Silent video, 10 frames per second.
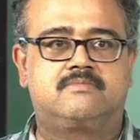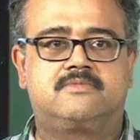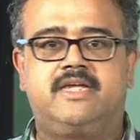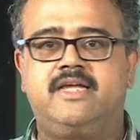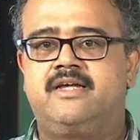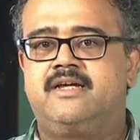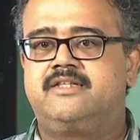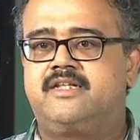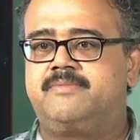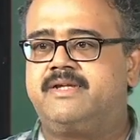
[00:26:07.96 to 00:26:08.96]
Okay.
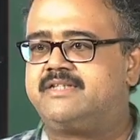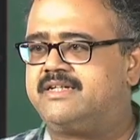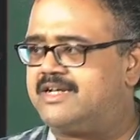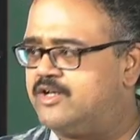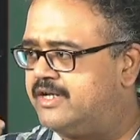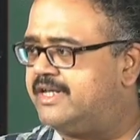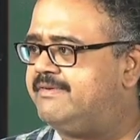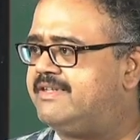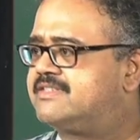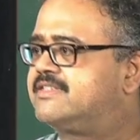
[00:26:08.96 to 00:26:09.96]
That means that you will give
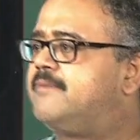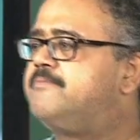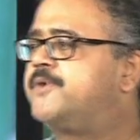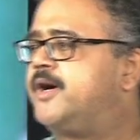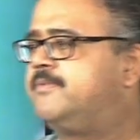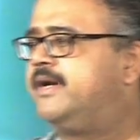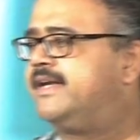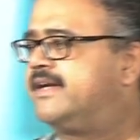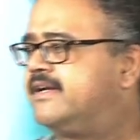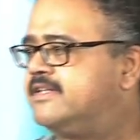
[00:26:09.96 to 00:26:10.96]
it some
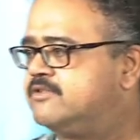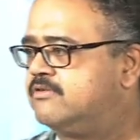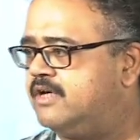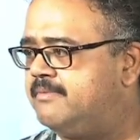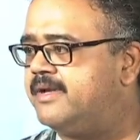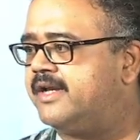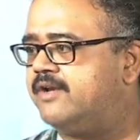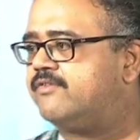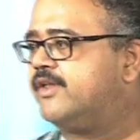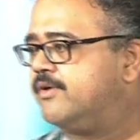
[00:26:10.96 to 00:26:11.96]
probability at least, you will not make
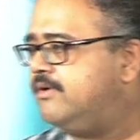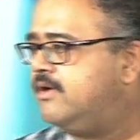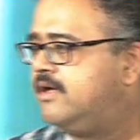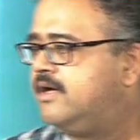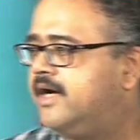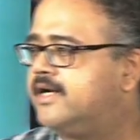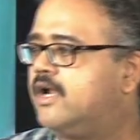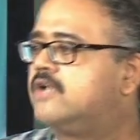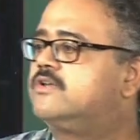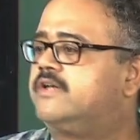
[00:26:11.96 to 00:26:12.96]
it 0, and you
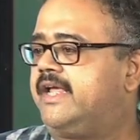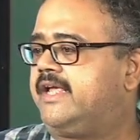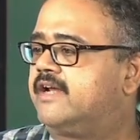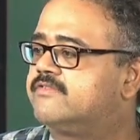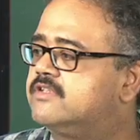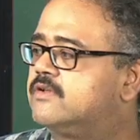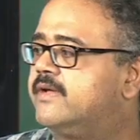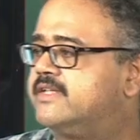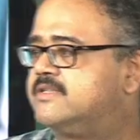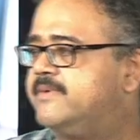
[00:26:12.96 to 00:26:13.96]
will also take care of this
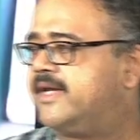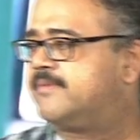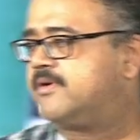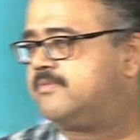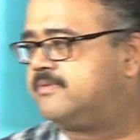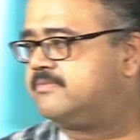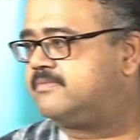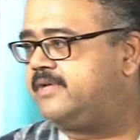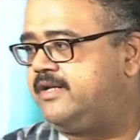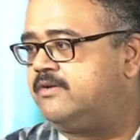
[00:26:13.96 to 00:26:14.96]
overestimating problem,
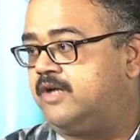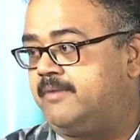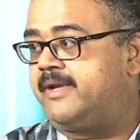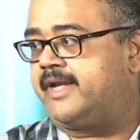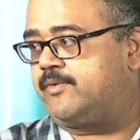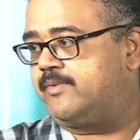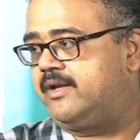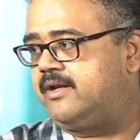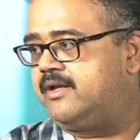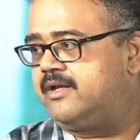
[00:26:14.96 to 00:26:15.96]
right. You will not make it
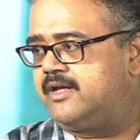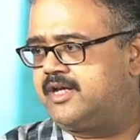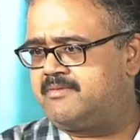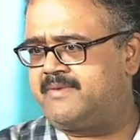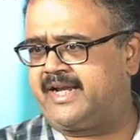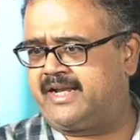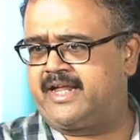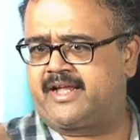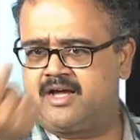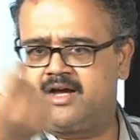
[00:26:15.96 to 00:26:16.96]
1, you will make it
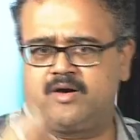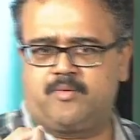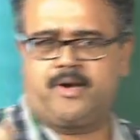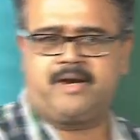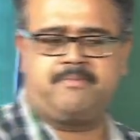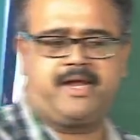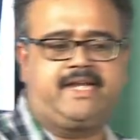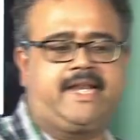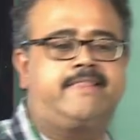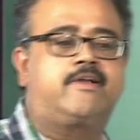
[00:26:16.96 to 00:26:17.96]
like 1 by
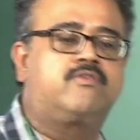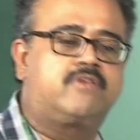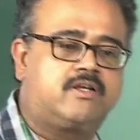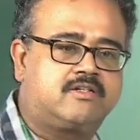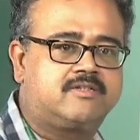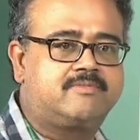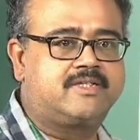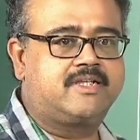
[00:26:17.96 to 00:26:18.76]
10,000 or something.